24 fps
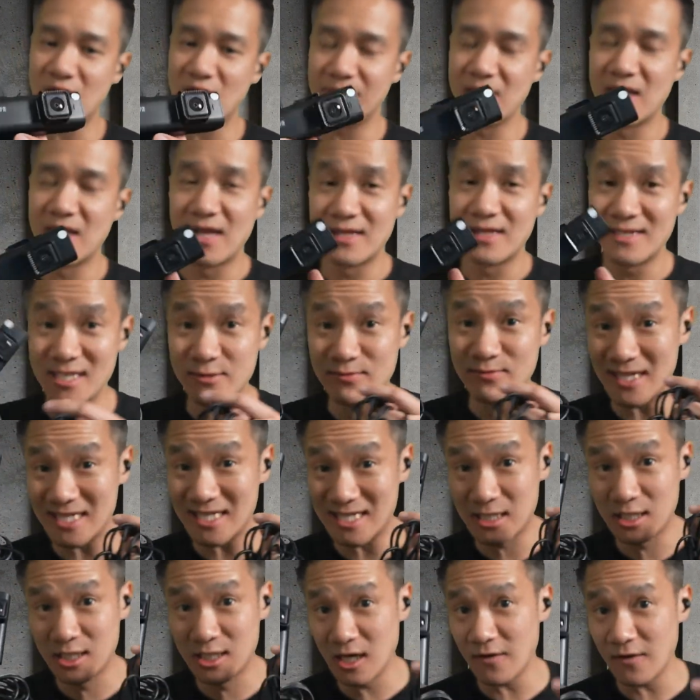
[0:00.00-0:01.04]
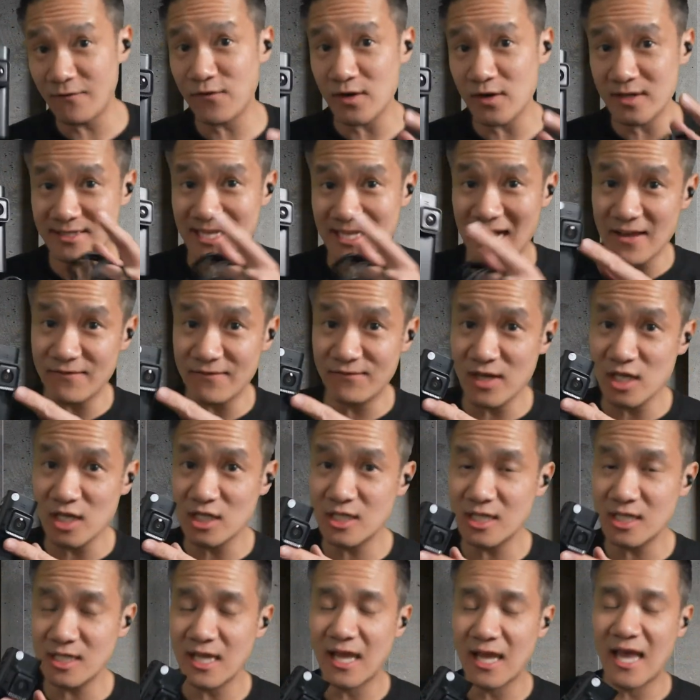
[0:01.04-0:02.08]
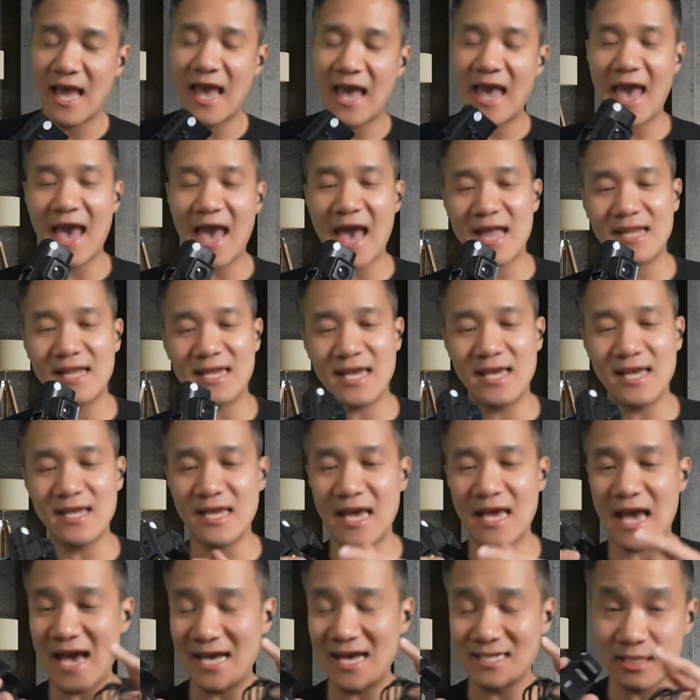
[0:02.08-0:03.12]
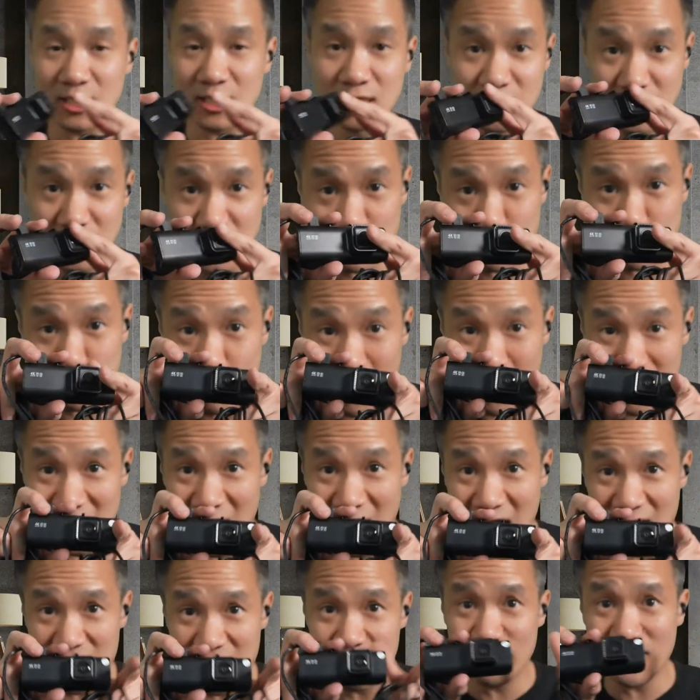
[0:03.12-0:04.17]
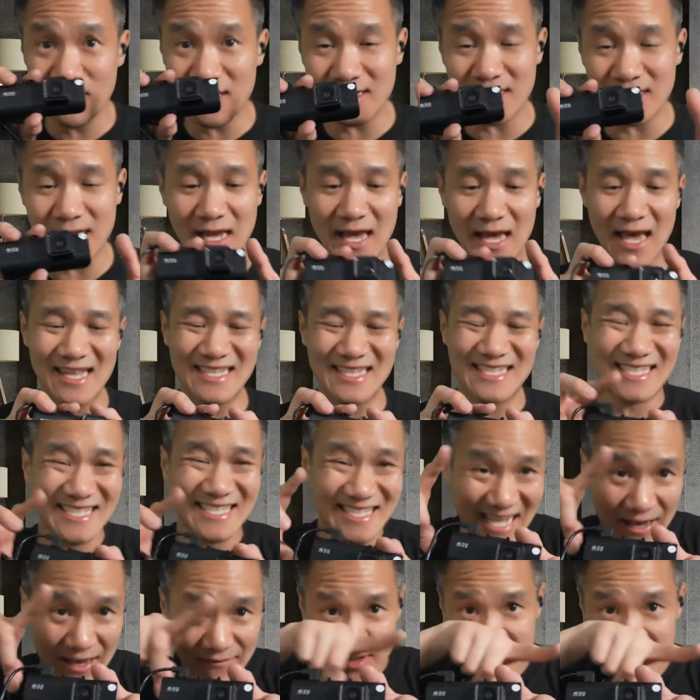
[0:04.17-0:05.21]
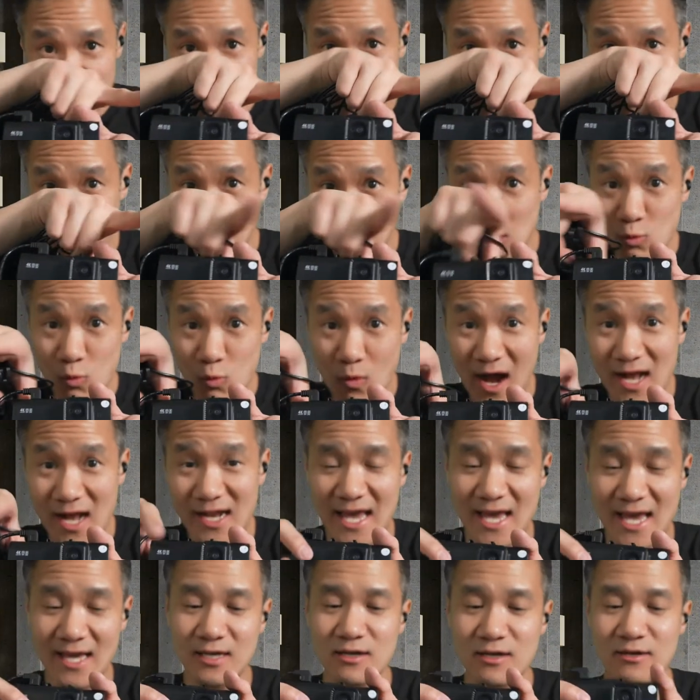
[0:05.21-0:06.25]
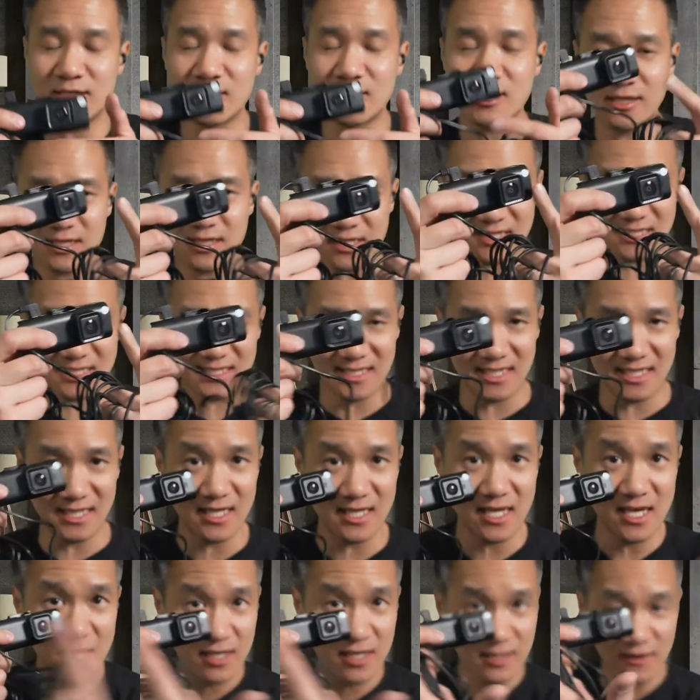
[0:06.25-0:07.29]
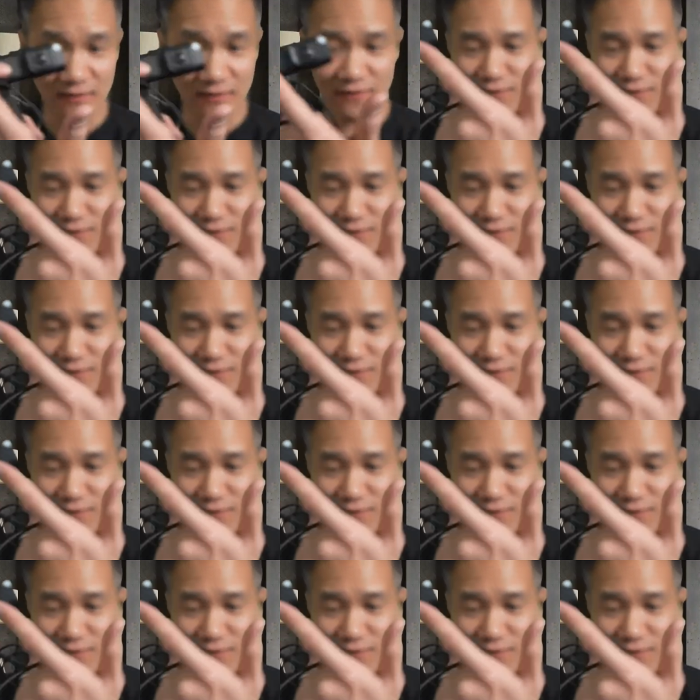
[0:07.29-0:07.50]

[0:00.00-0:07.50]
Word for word: up. This one is good for night vision, and it has a good 170 degree wide angle, so you can see your